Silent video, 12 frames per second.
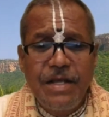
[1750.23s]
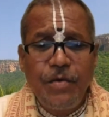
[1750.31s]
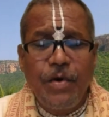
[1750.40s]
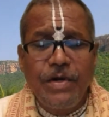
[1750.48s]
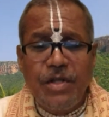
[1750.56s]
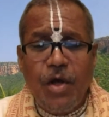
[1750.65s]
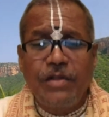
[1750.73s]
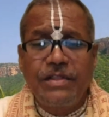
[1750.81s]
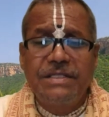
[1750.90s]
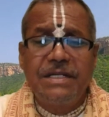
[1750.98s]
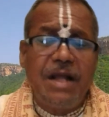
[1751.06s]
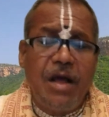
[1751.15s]
What is the
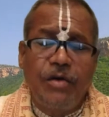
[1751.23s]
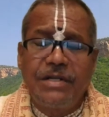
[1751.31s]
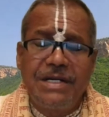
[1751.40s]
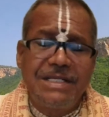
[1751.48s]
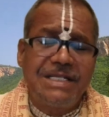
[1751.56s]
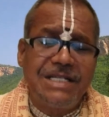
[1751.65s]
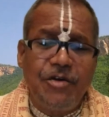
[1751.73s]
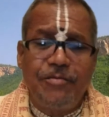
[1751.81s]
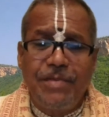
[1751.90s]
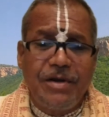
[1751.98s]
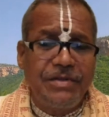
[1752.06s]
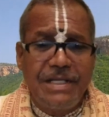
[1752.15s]
authenticity of
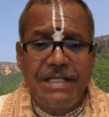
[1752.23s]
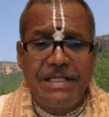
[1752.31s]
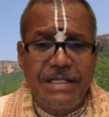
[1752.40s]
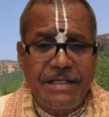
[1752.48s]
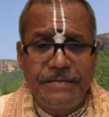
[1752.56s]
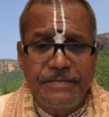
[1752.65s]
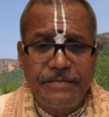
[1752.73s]
Bhagavad Gita?